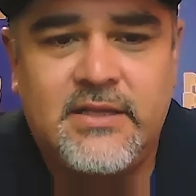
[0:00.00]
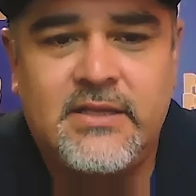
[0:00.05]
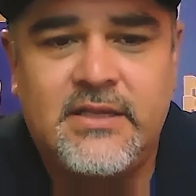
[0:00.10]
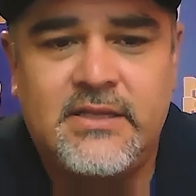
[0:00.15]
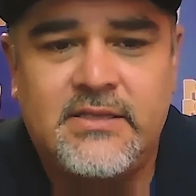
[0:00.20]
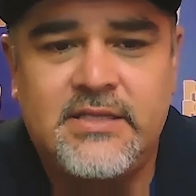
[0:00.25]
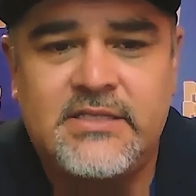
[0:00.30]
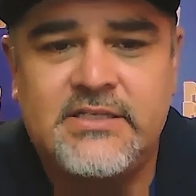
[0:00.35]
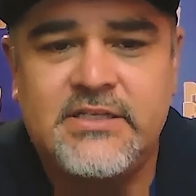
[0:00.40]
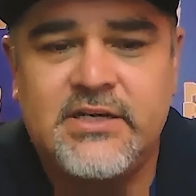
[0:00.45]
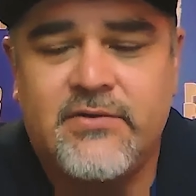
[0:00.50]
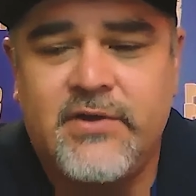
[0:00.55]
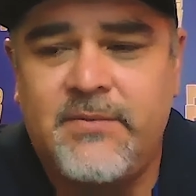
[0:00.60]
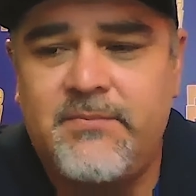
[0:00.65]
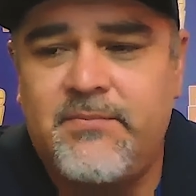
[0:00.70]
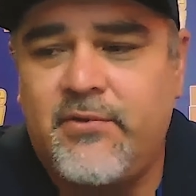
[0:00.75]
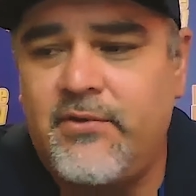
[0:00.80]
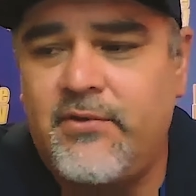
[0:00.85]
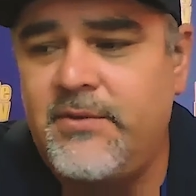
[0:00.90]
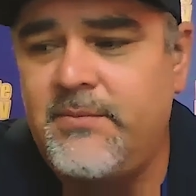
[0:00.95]
That's a
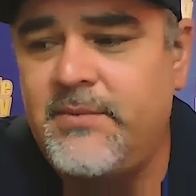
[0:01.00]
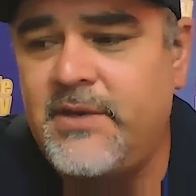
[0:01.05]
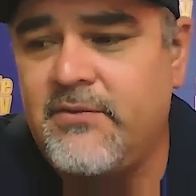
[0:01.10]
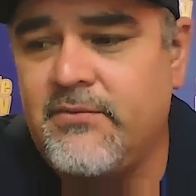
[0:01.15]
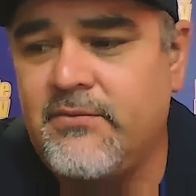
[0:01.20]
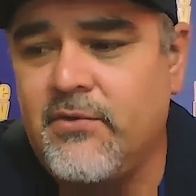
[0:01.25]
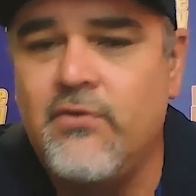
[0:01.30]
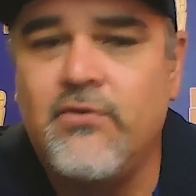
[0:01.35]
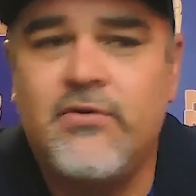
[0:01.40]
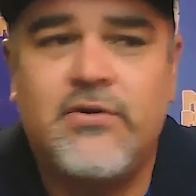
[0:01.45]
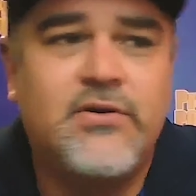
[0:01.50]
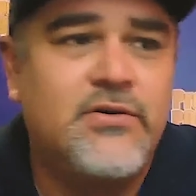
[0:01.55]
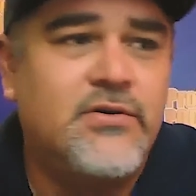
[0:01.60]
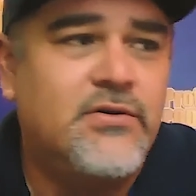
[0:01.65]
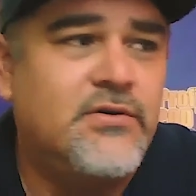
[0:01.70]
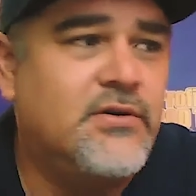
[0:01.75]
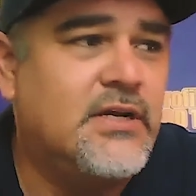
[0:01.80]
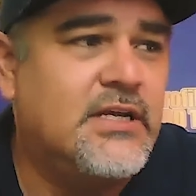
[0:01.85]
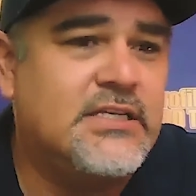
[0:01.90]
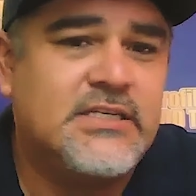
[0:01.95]
great point, man.
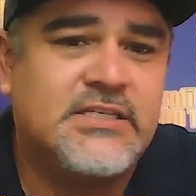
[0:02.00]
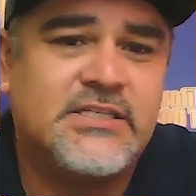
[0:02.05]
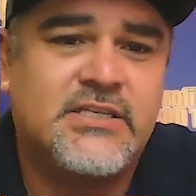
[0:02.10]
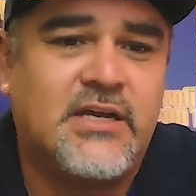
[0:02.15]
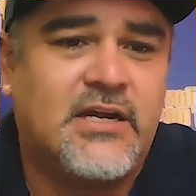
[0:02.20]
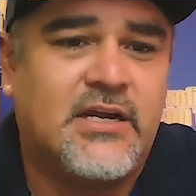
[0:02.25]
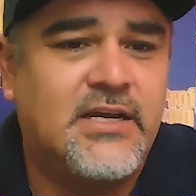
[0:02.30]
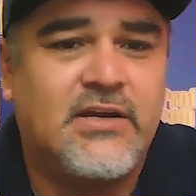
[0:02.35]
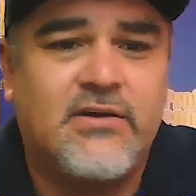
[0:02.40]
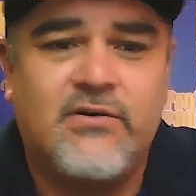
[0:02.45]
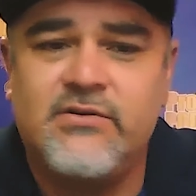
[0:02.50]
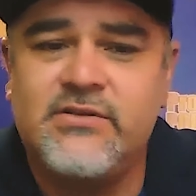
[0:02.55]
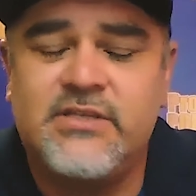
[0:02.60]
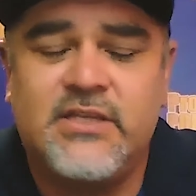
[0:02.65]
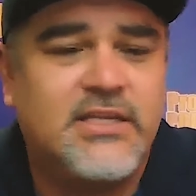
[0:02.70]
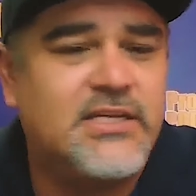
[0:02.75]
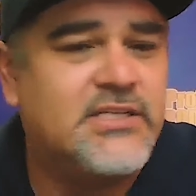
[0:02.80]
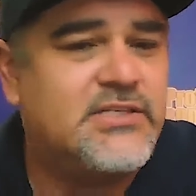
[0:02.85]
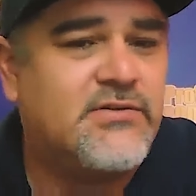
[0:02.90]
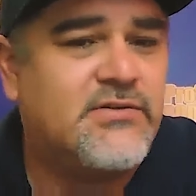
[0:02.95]
Roku, the
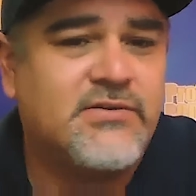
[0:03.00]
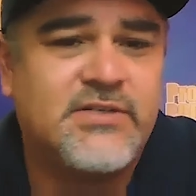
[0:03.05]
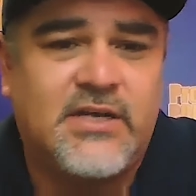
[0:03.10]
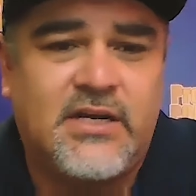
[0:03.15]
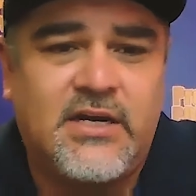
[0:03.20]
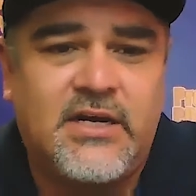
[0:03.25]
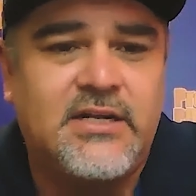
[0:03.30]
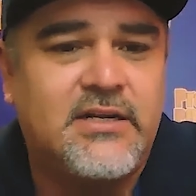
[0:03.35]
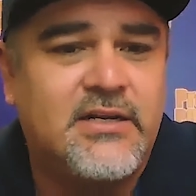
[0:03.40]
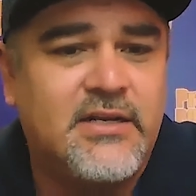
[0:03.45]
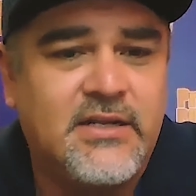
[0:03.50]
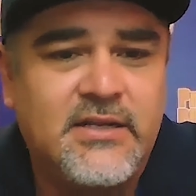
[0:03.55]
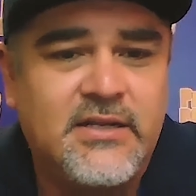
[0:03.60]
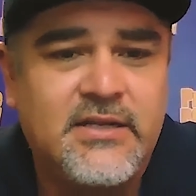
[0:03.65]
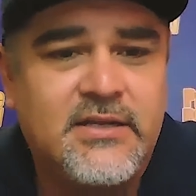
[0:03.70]
list goes on.